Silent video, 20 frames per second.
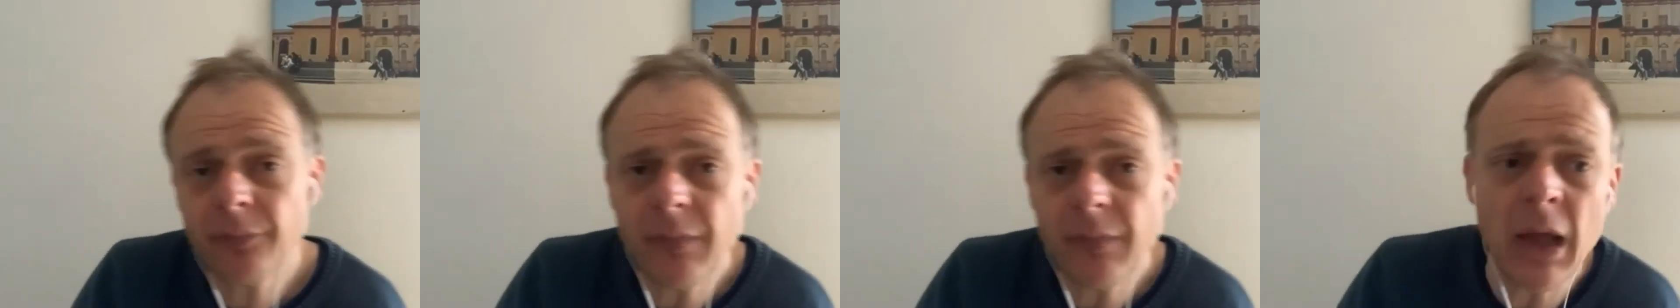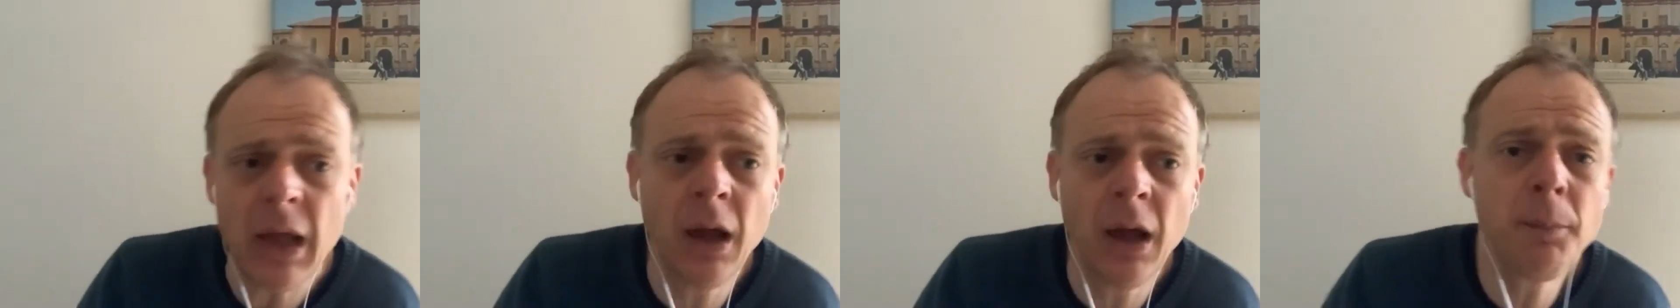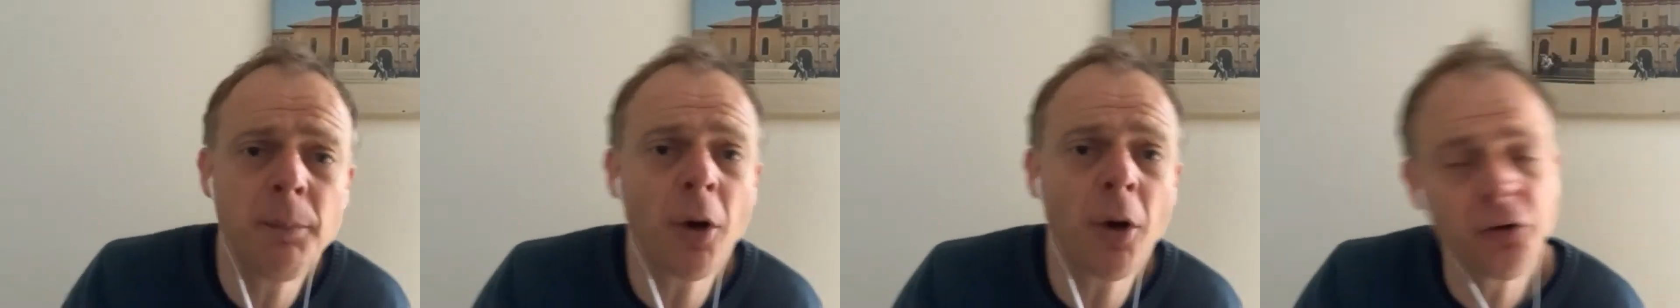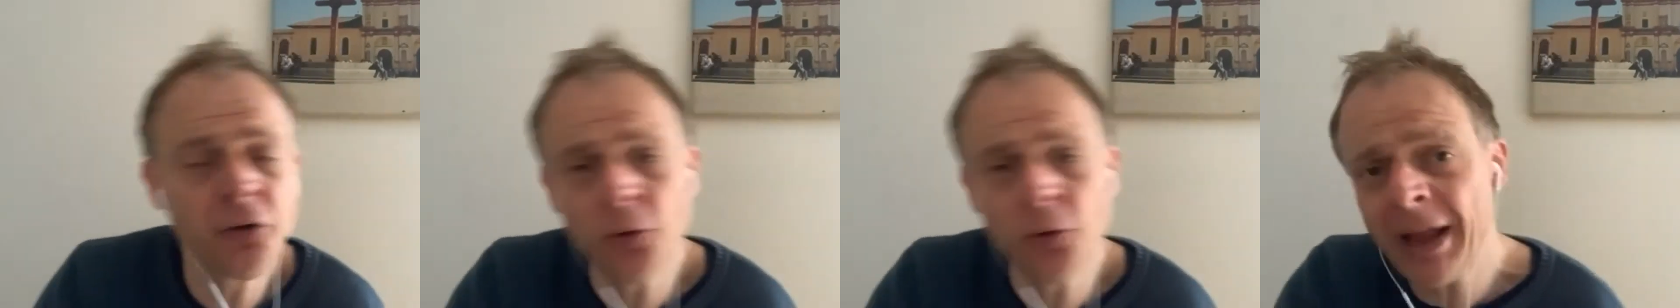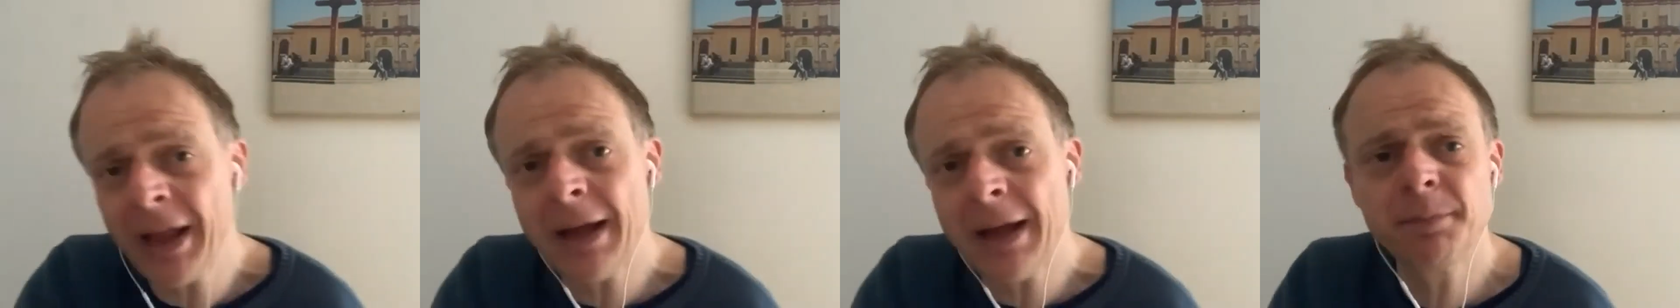on
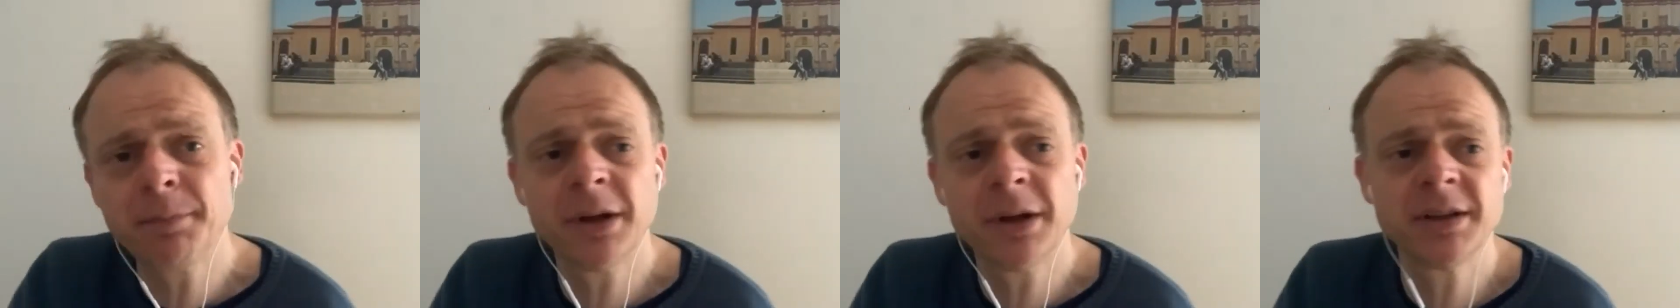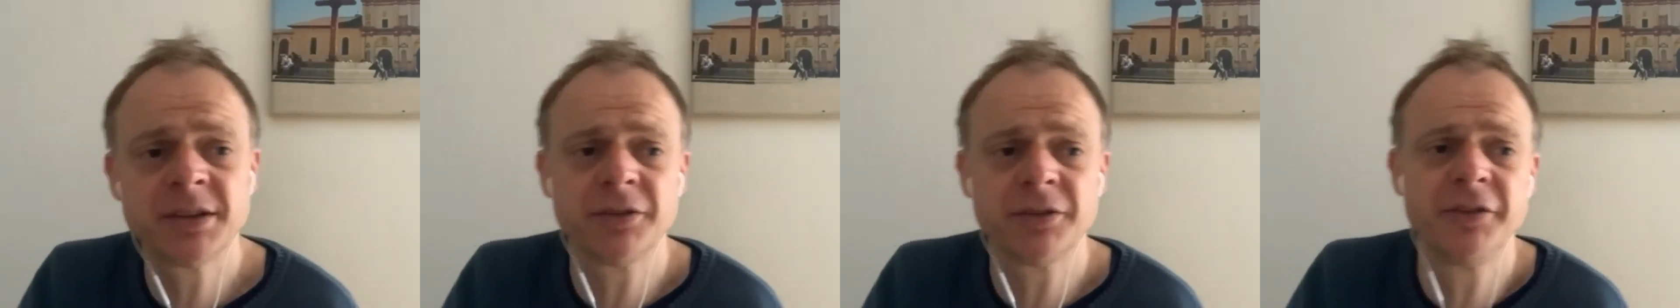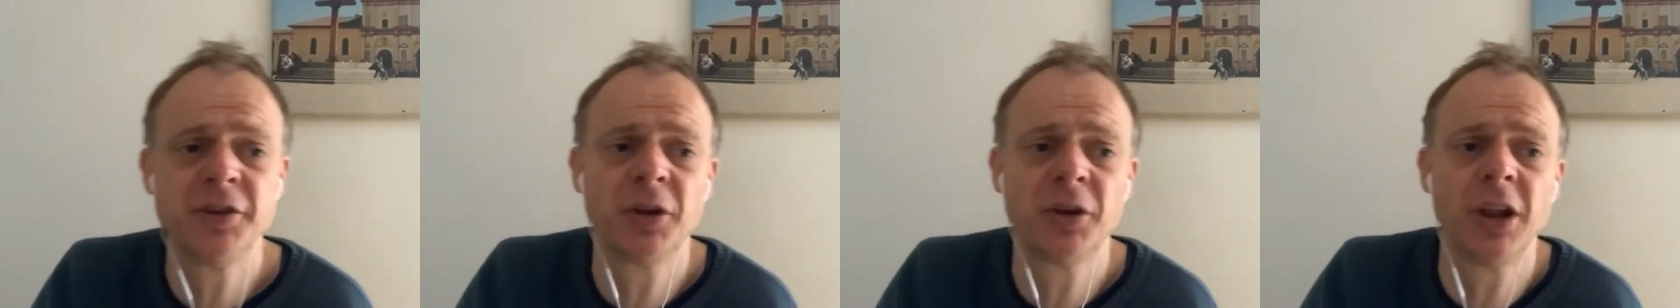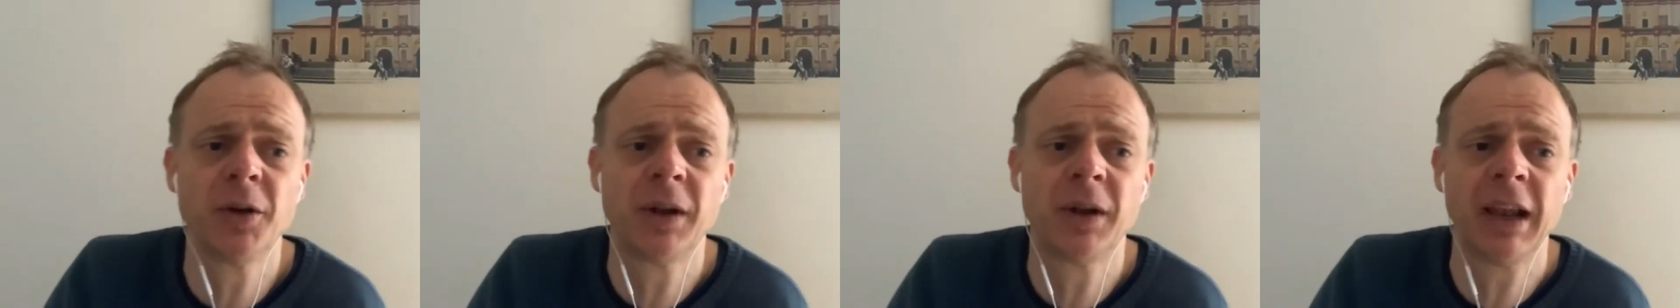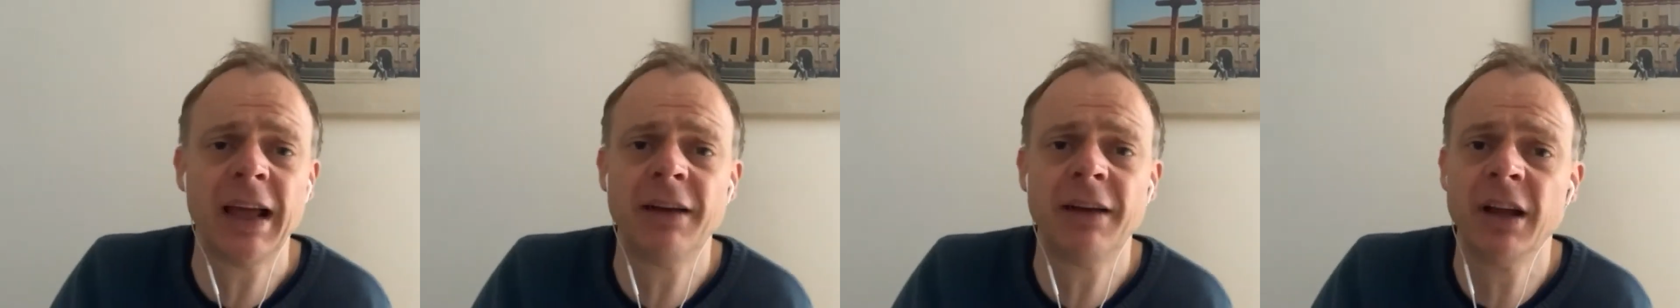your campus or in your
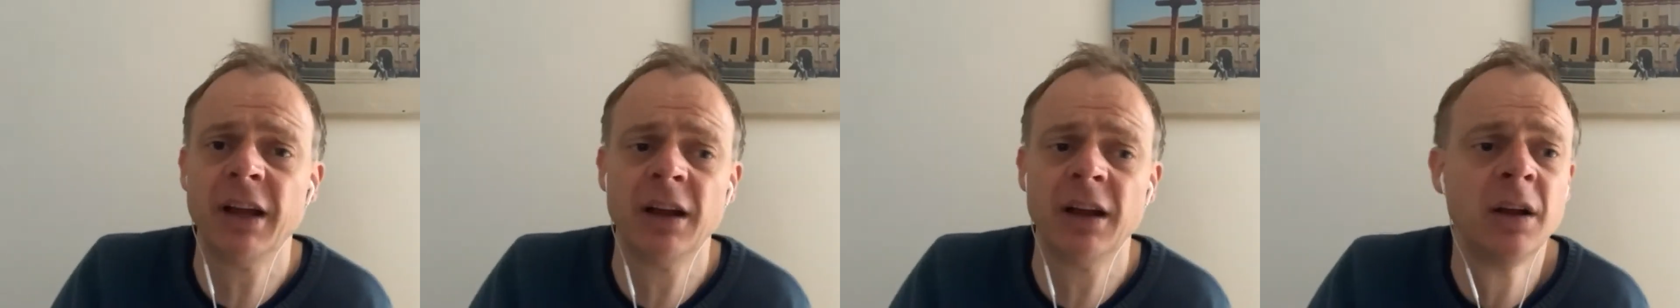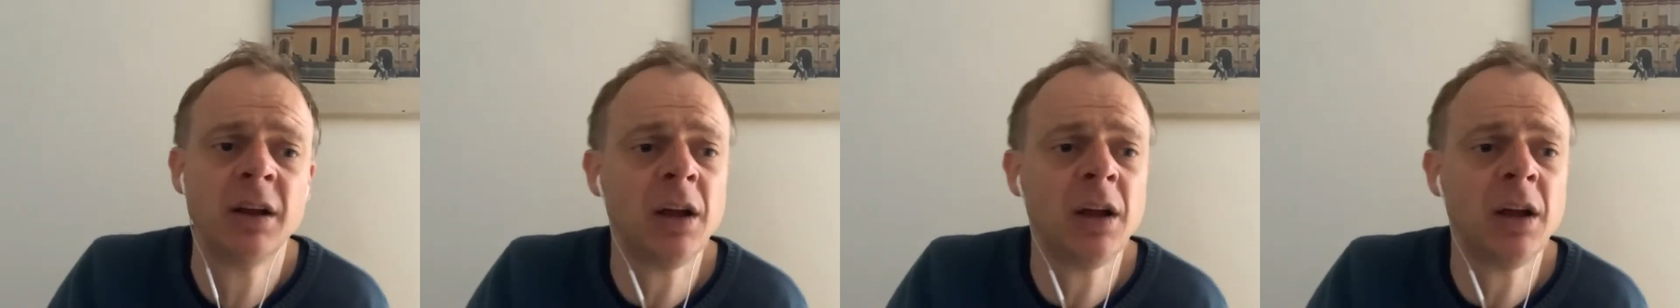local area,